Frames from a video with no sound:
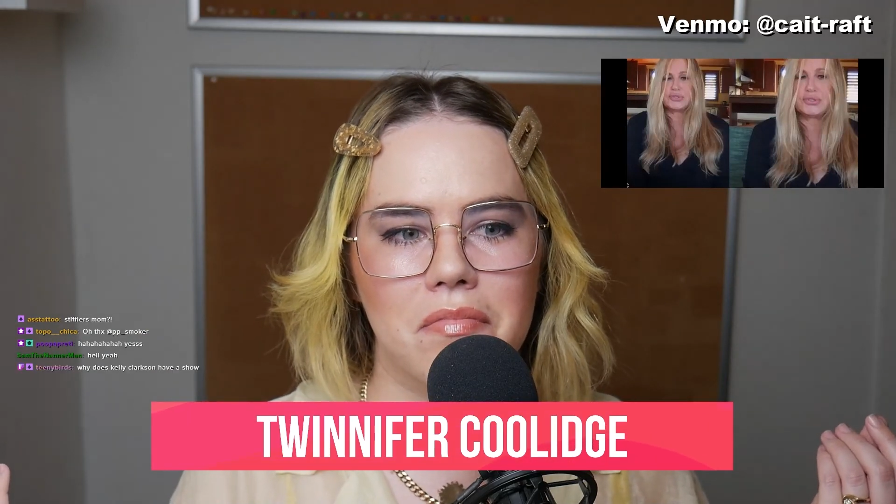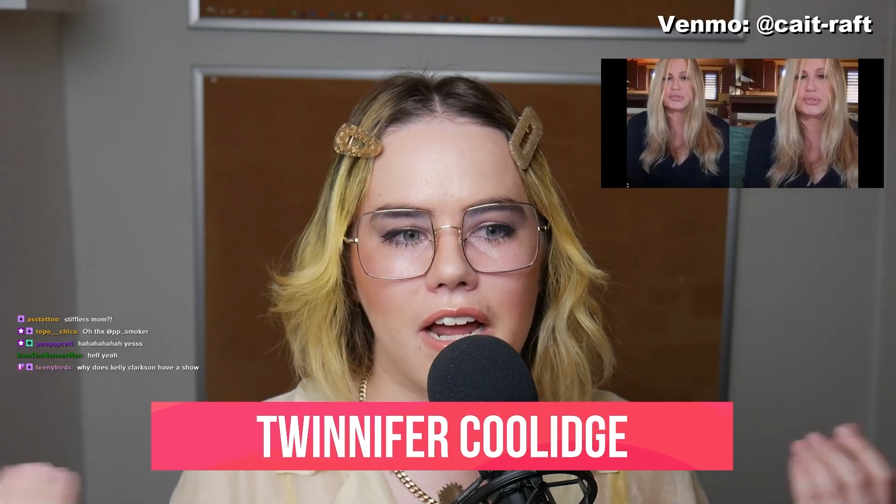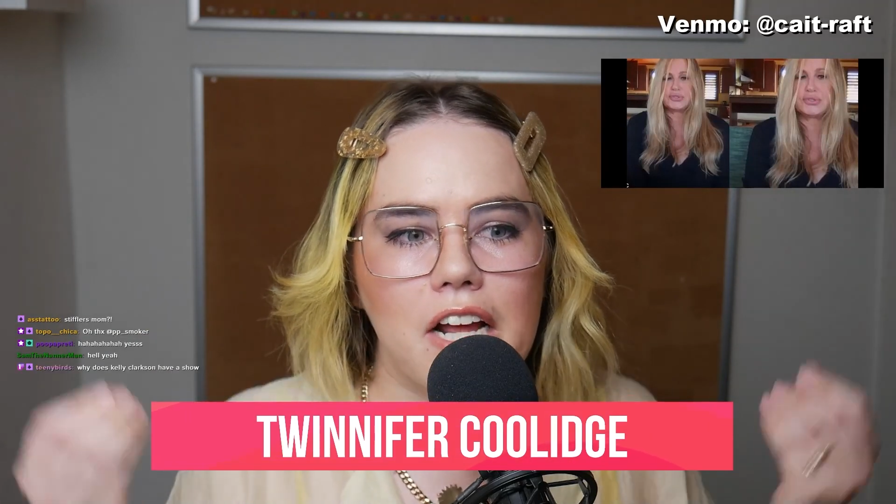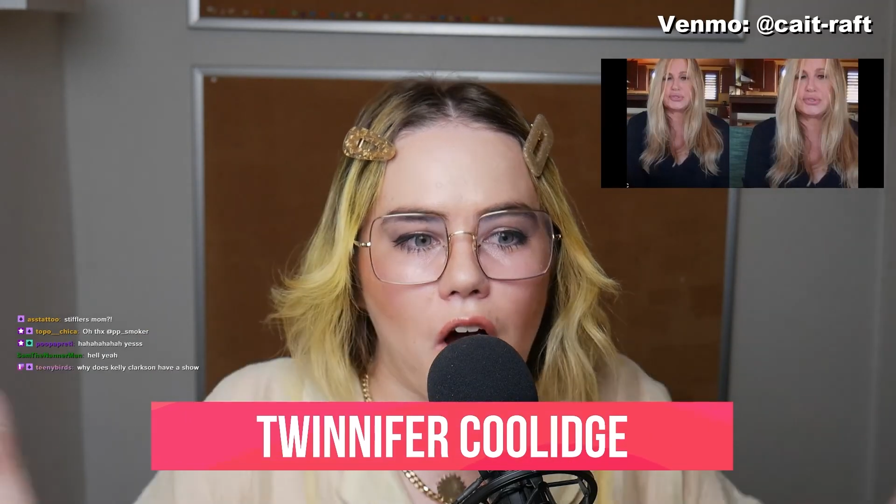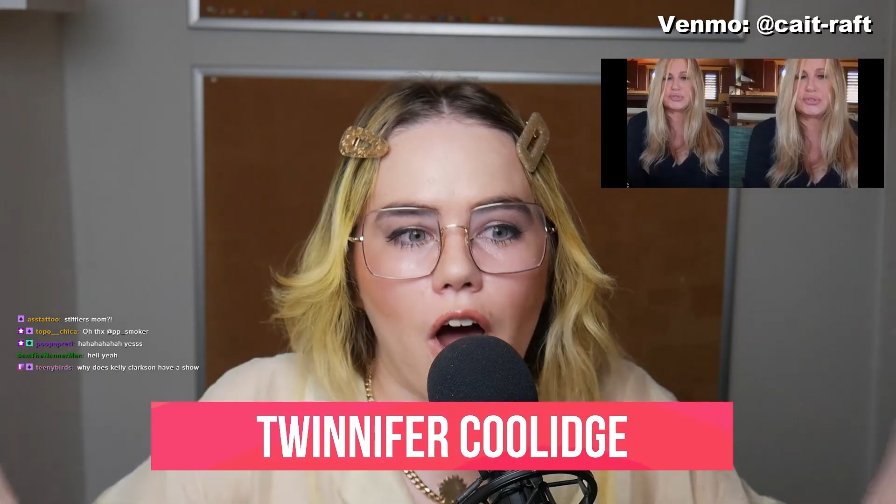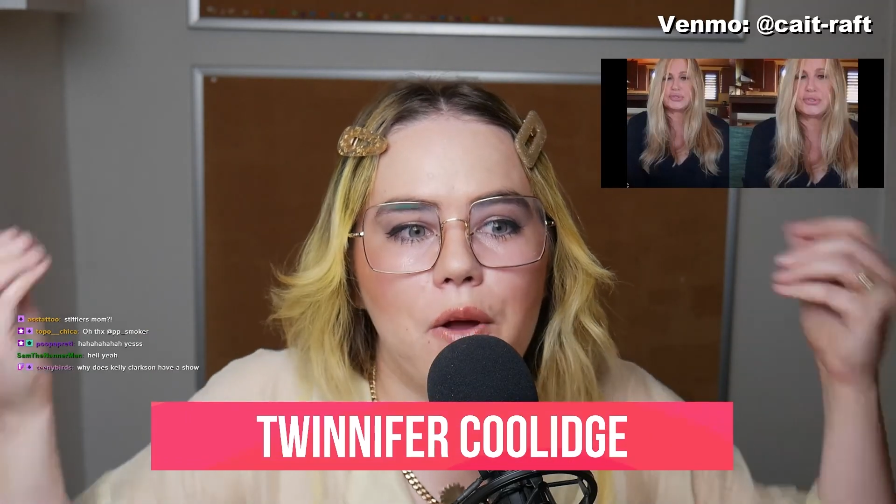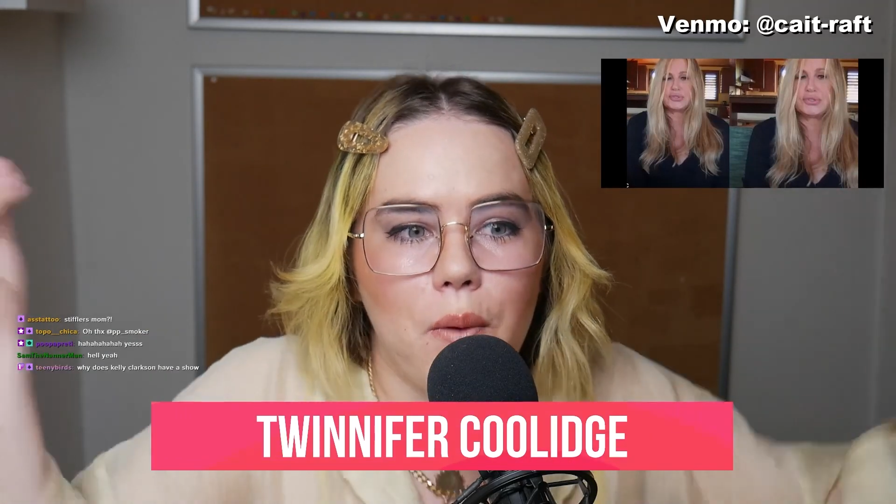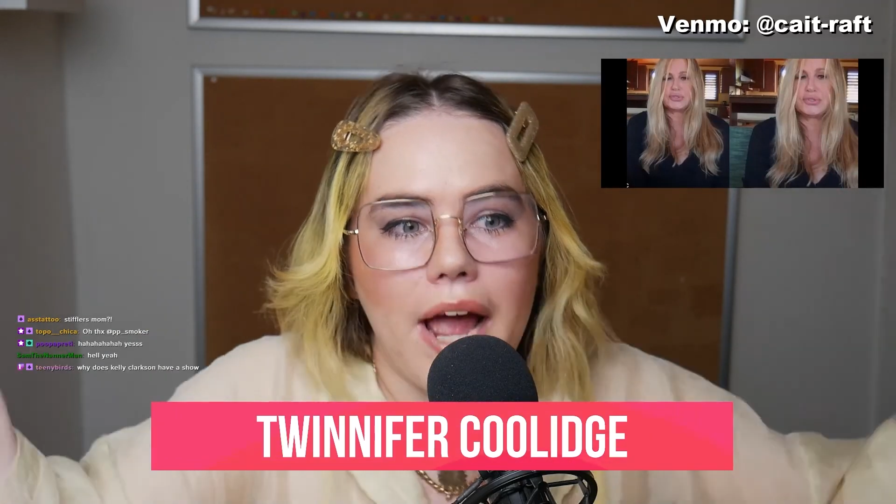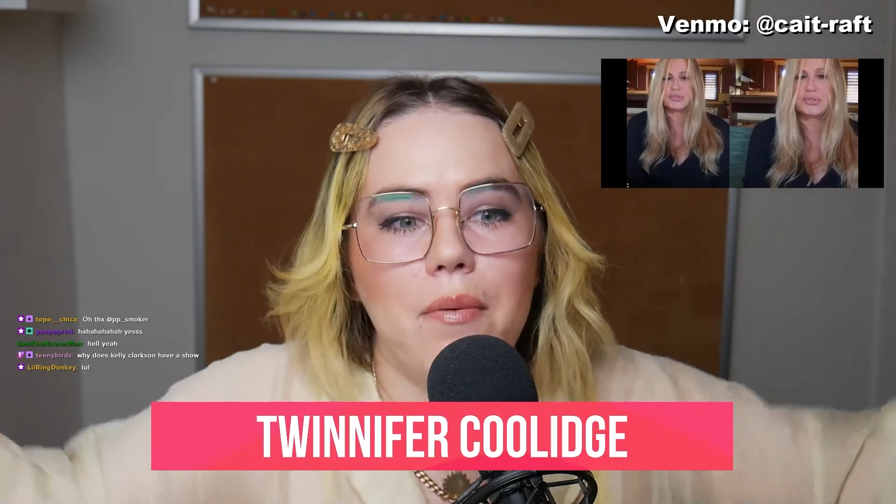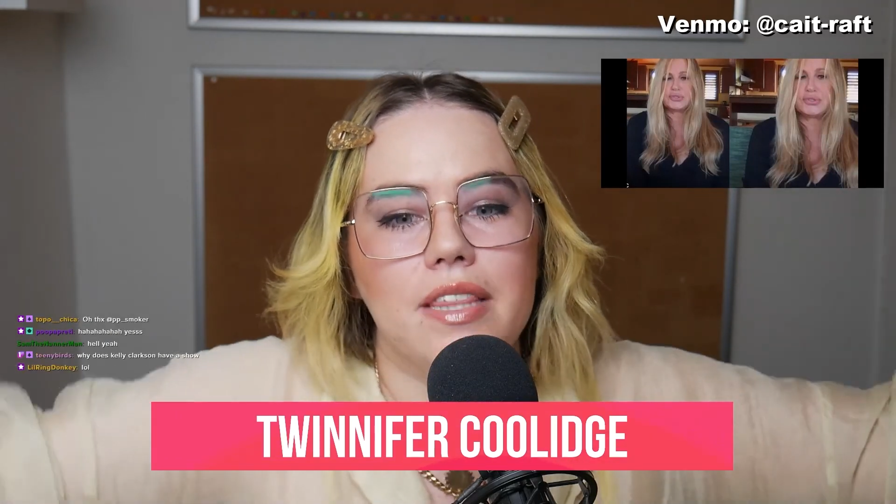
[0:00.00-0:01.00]
and got
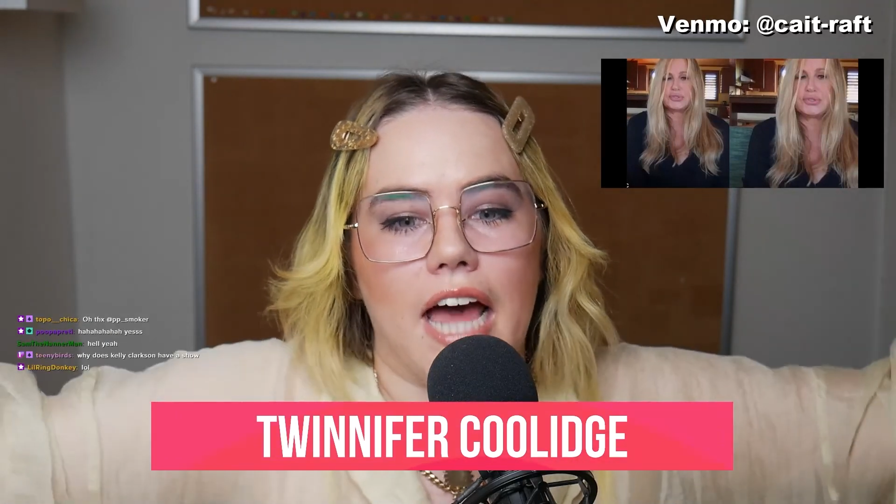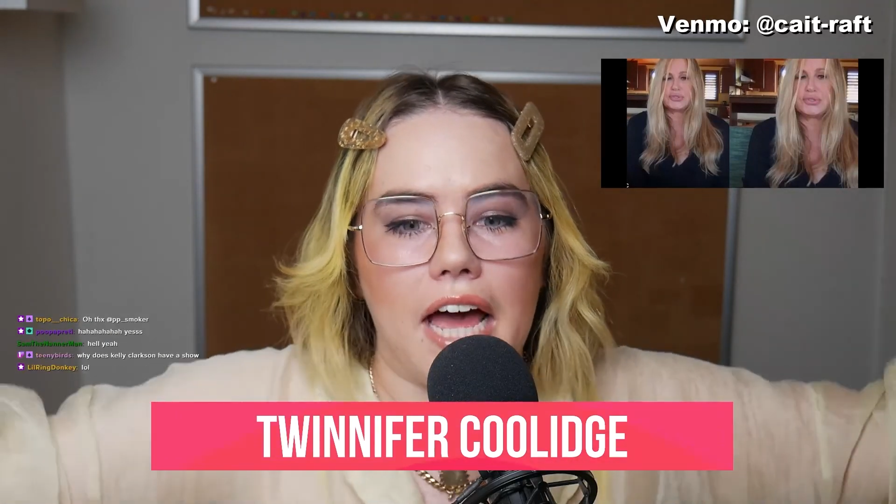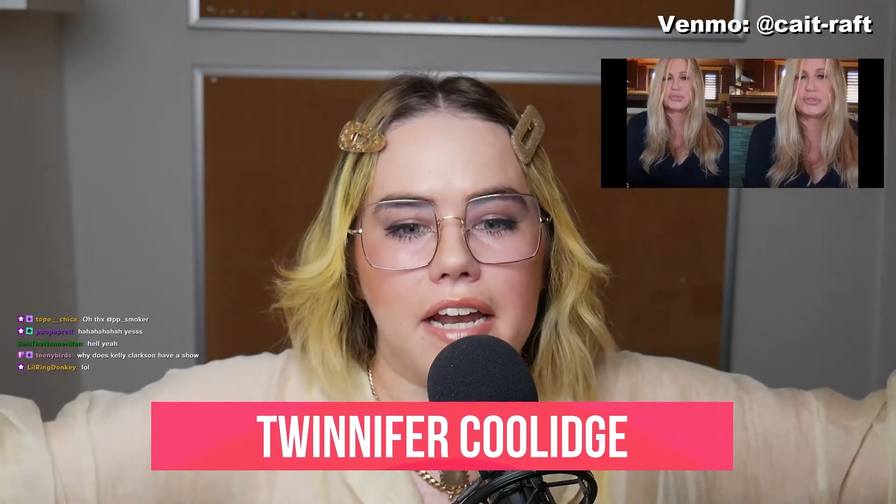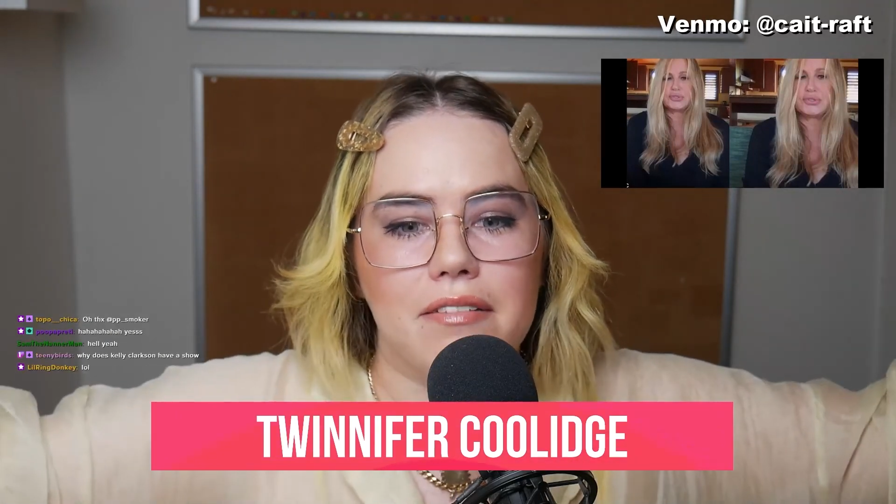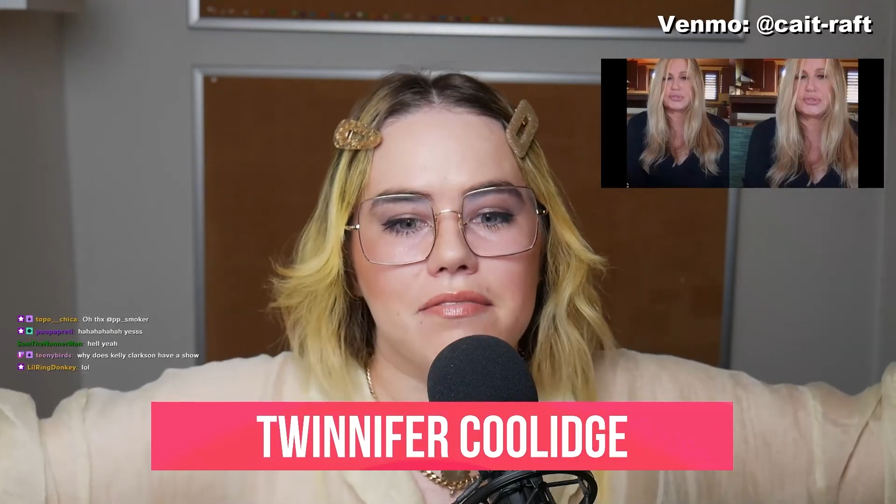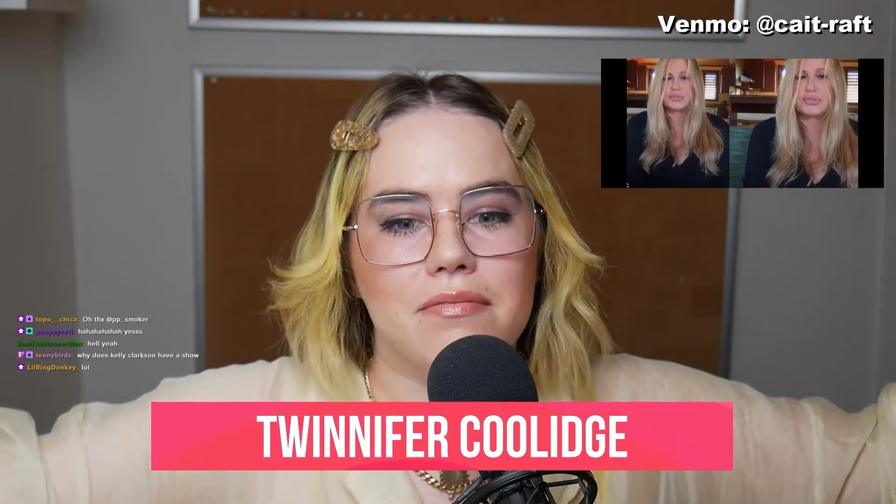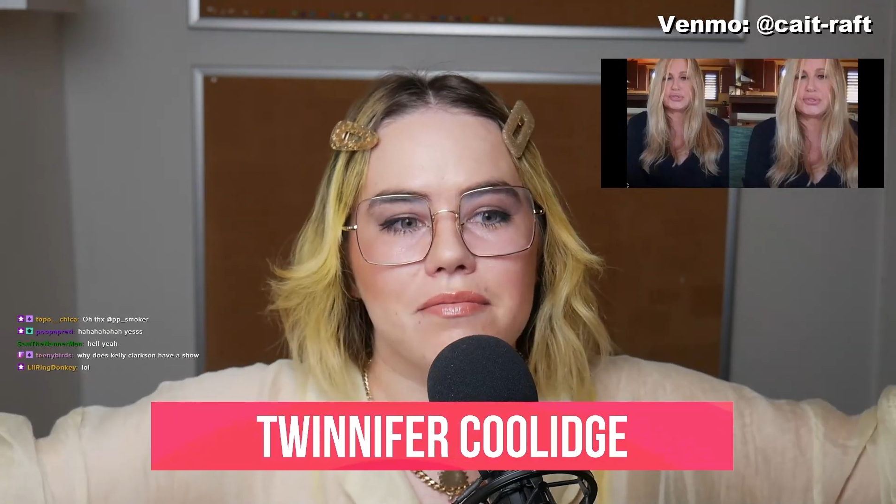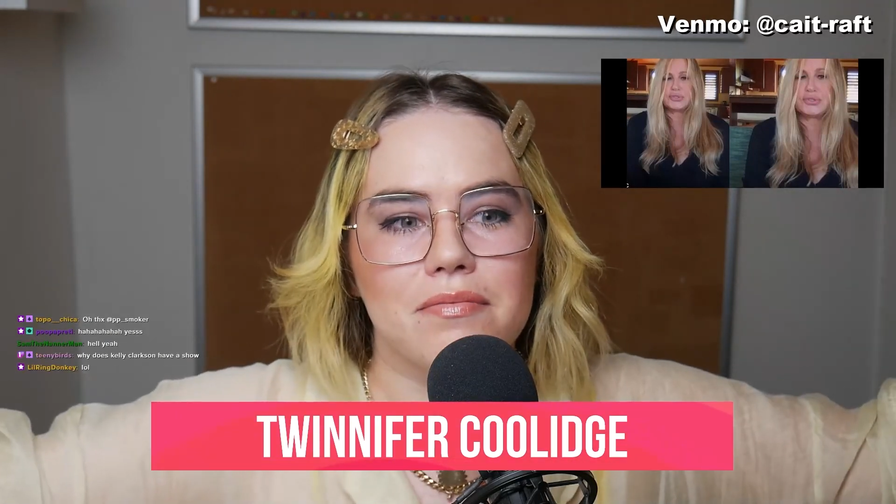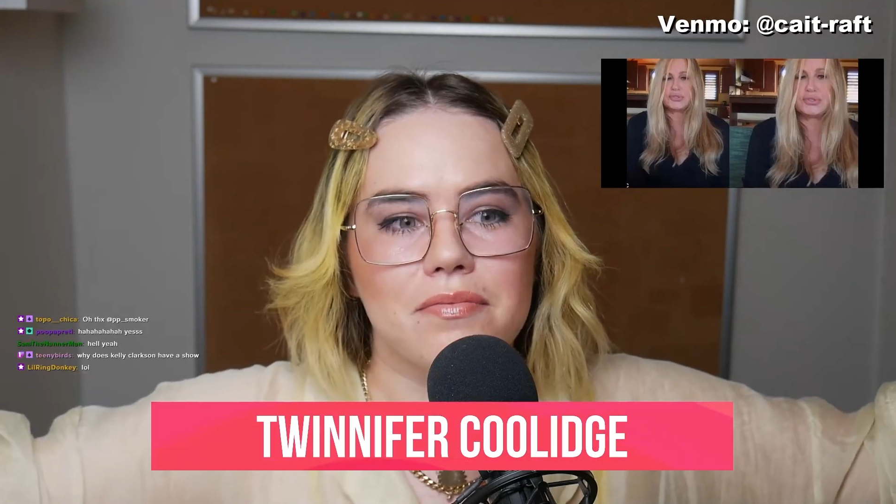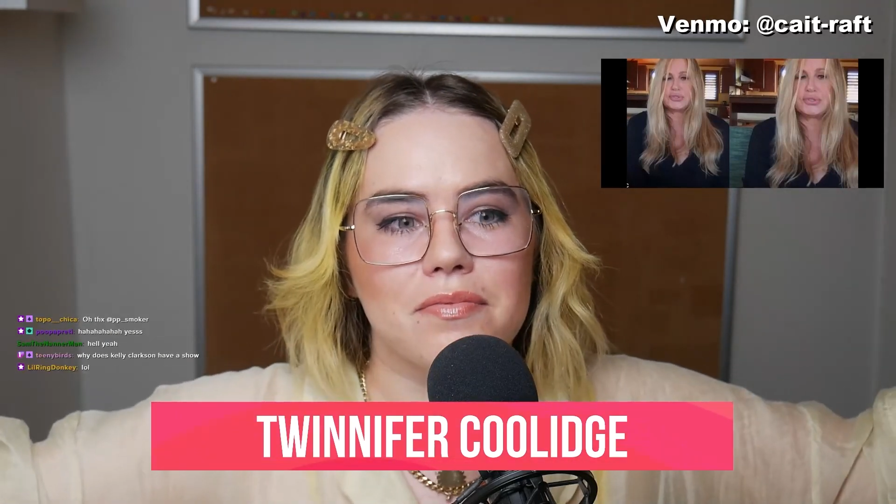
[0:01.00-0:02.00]
away with it.
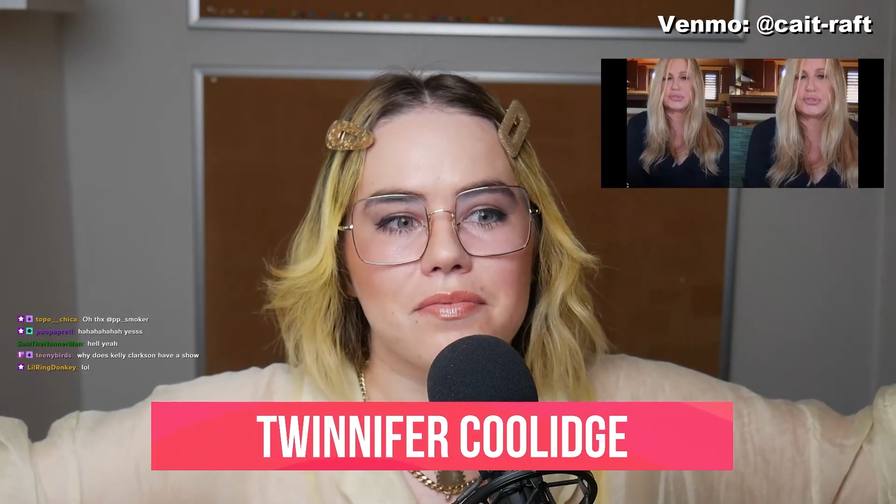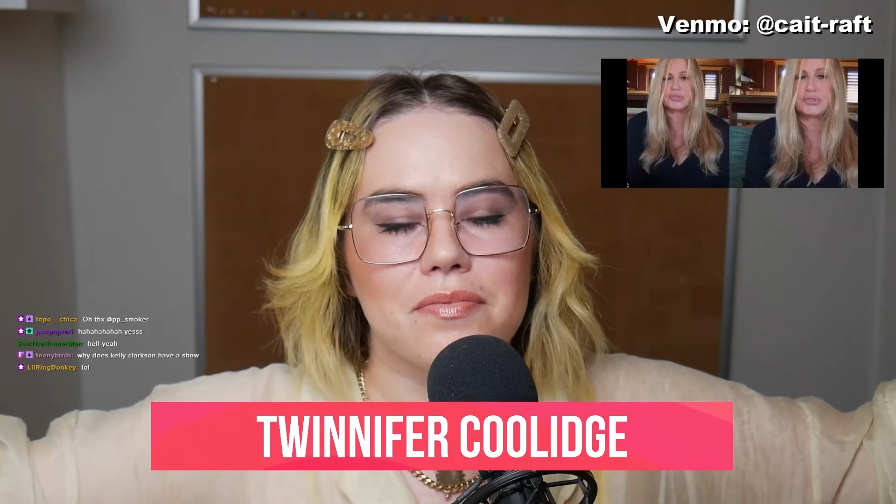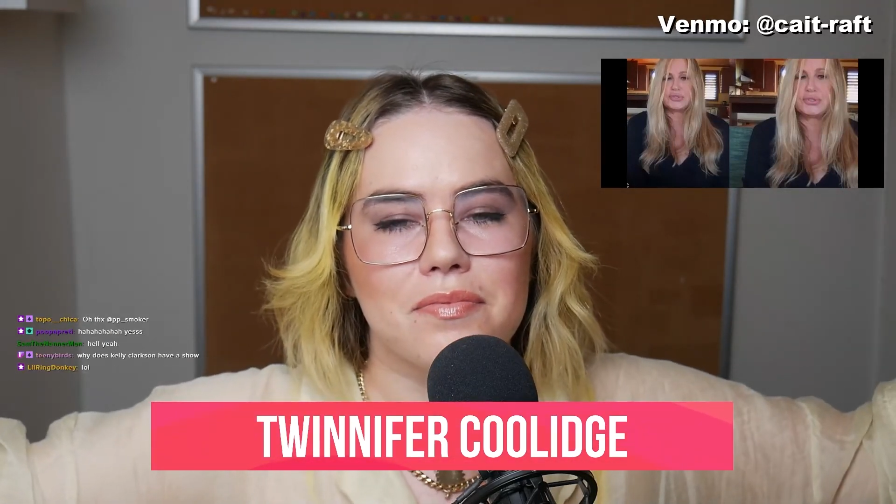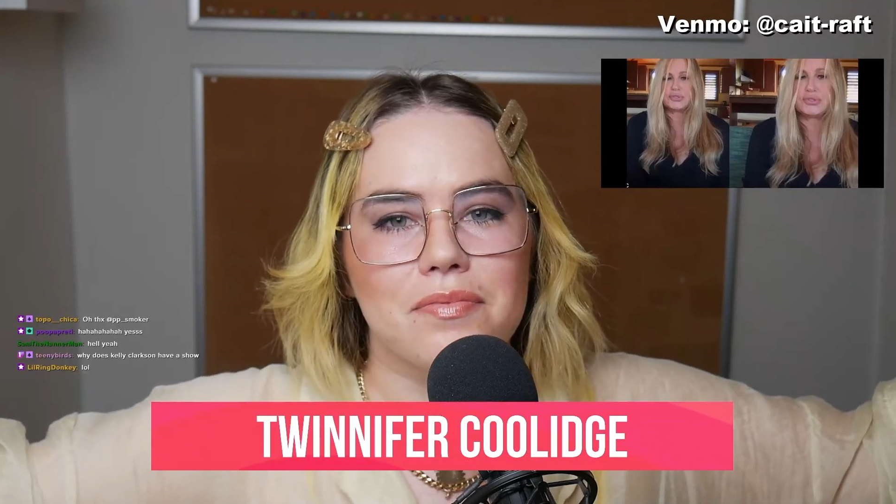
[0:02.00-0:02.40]
Wow.